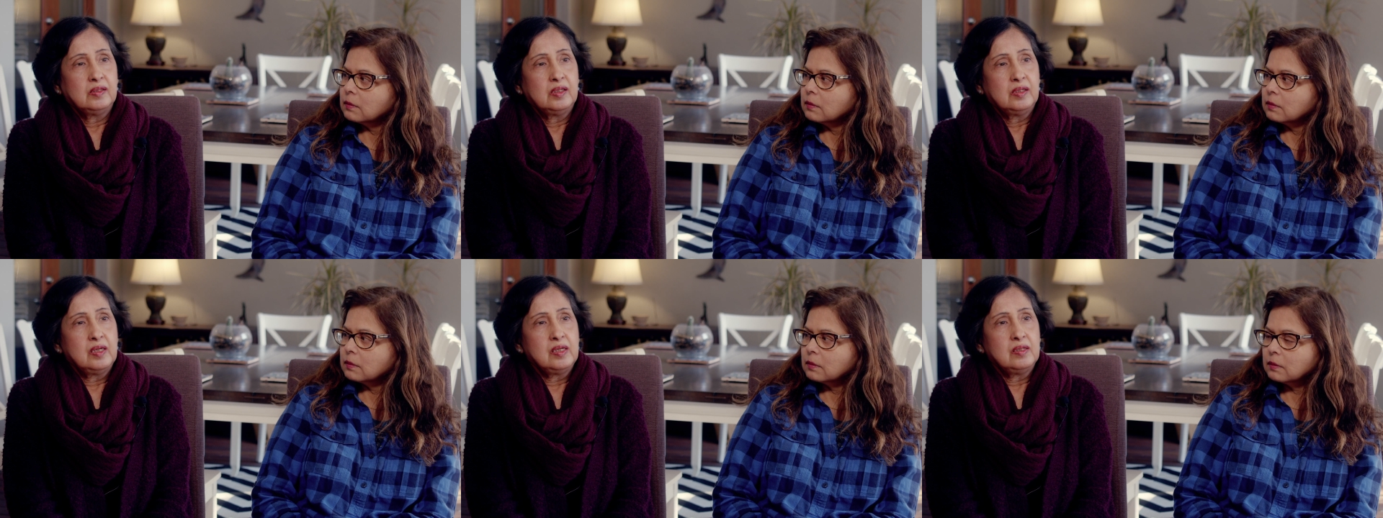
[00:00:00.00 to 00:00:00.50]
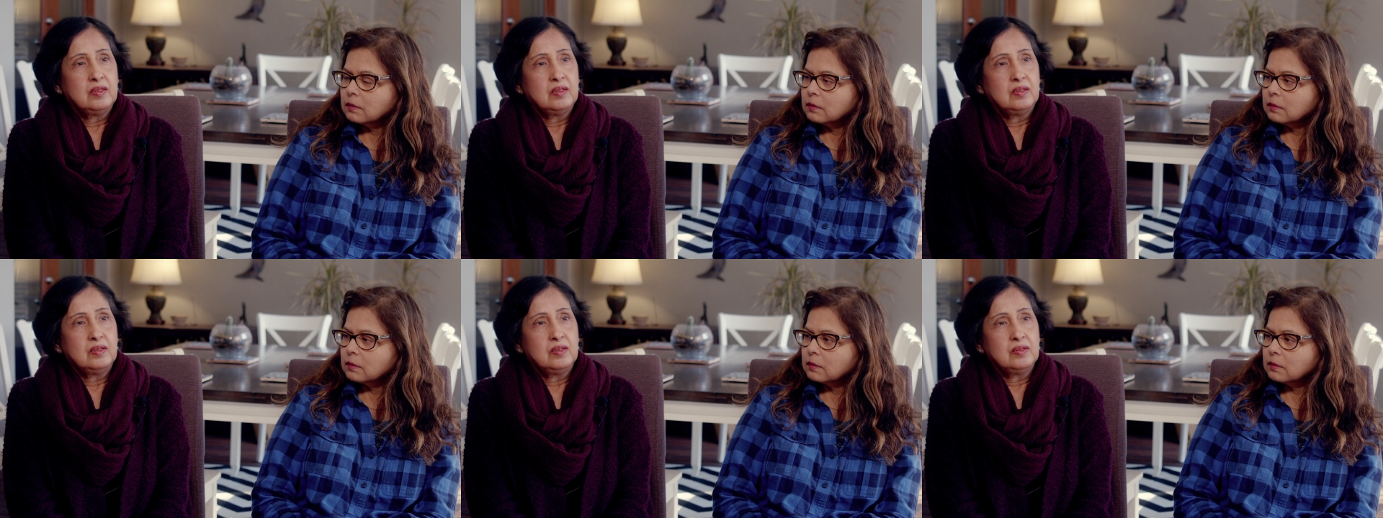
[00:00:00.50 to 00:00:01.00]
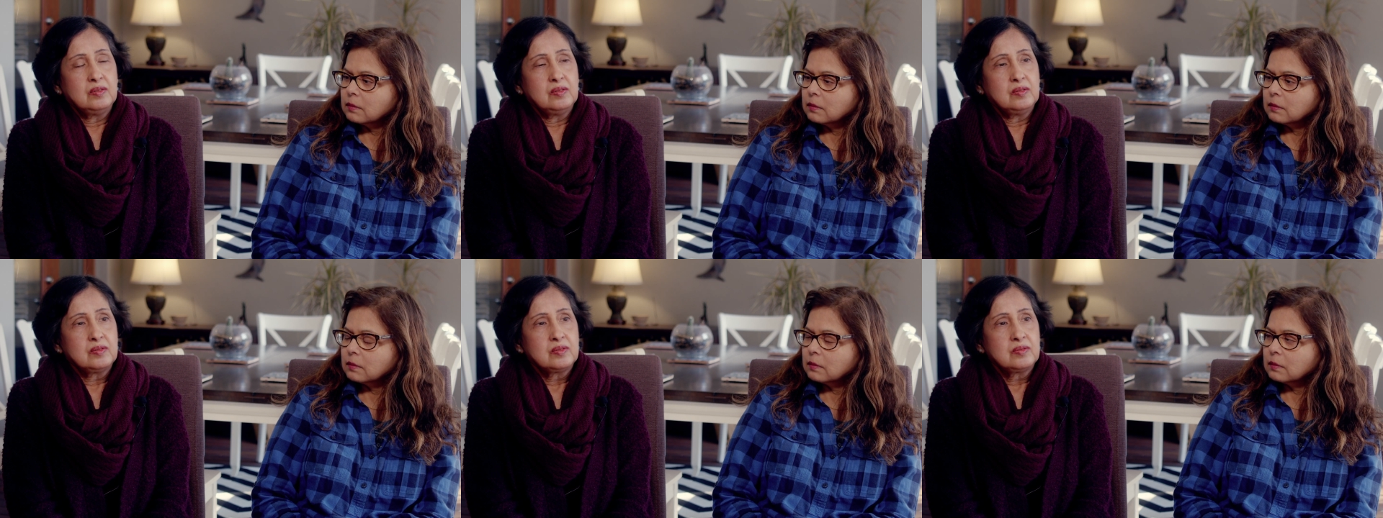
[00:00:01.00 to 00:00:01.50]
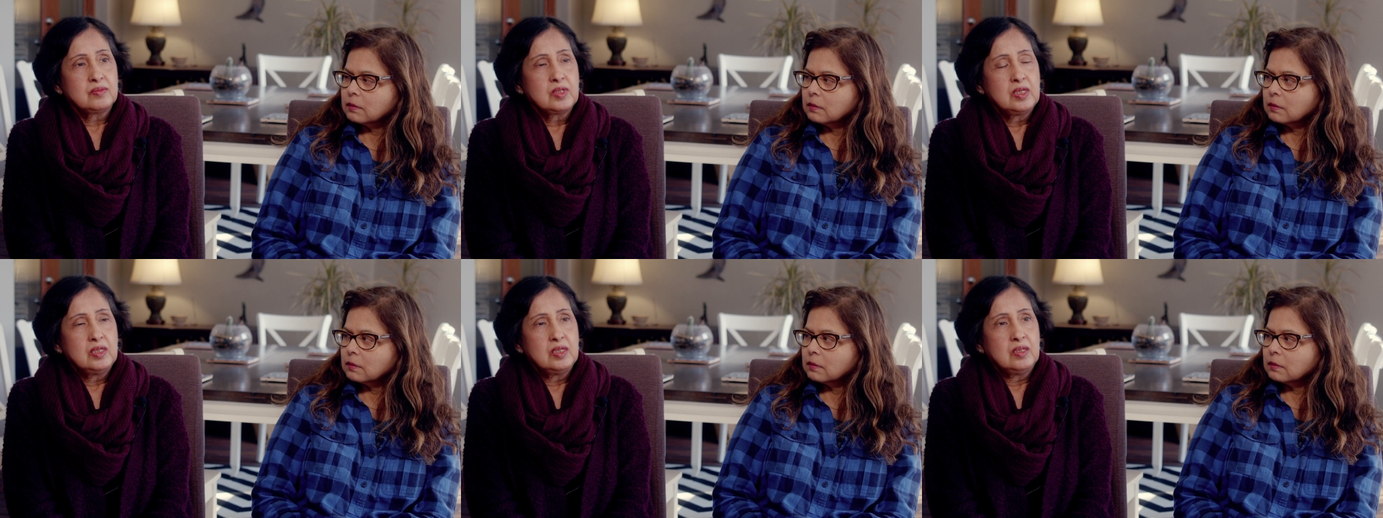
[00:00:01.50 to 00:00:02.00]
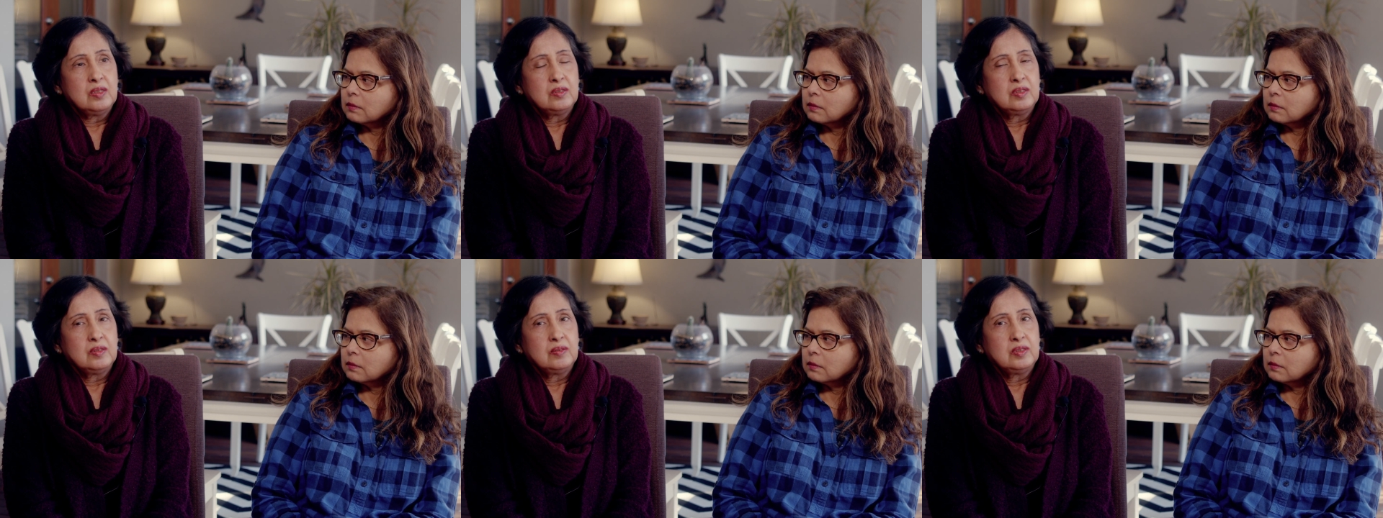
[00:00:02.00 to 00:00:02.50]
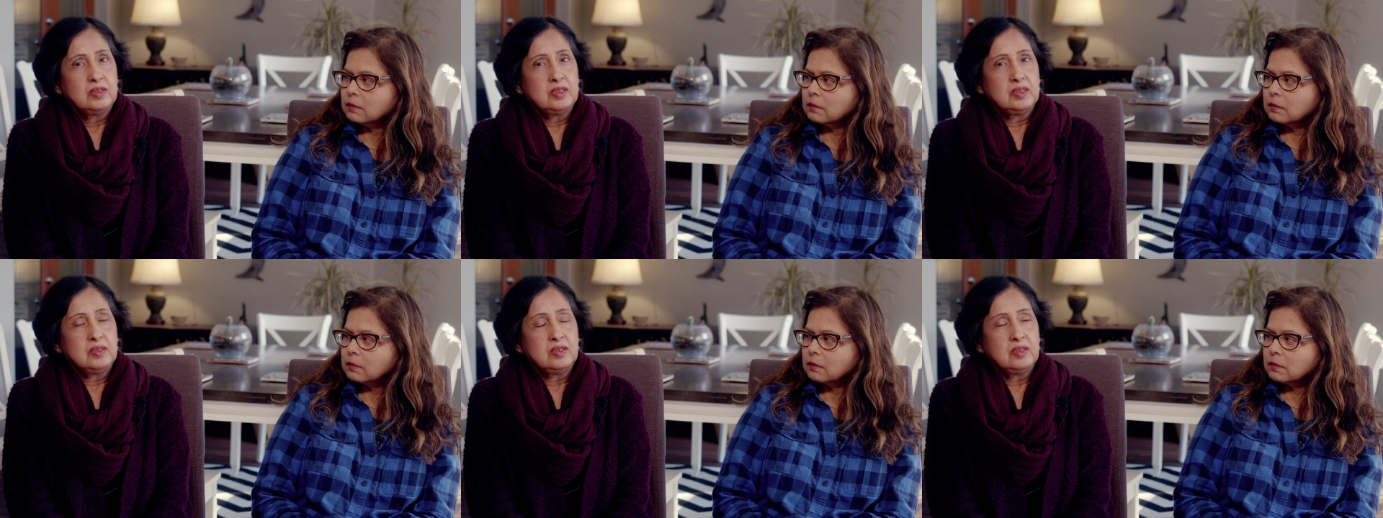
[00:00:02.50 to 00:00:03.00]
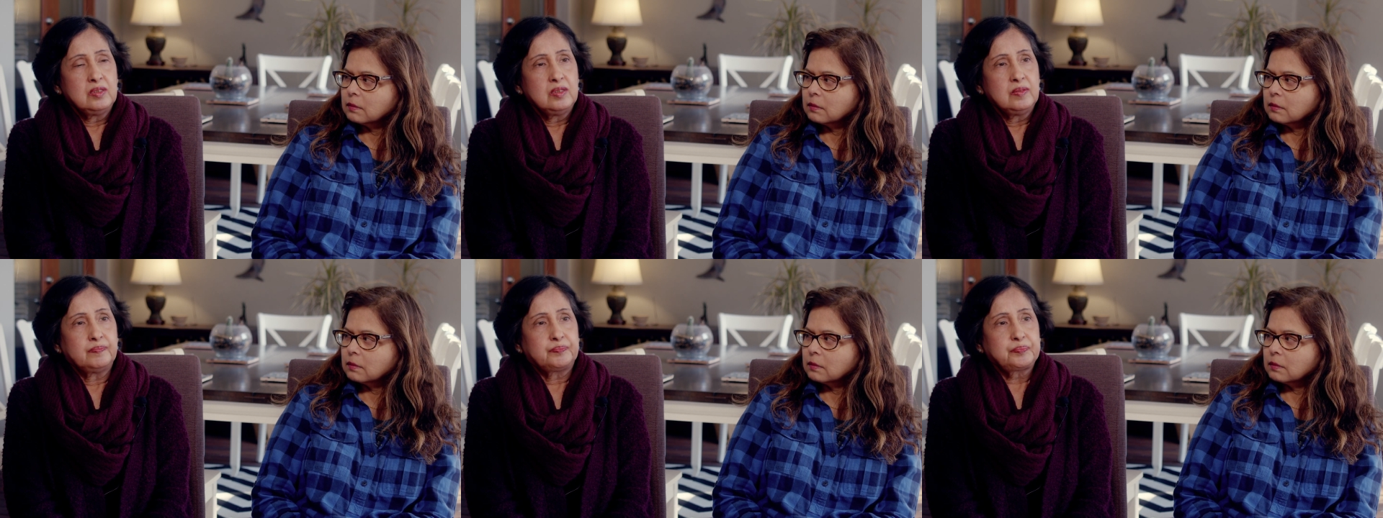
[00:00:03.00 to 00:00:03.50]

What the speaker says: No one is speaking in this clip.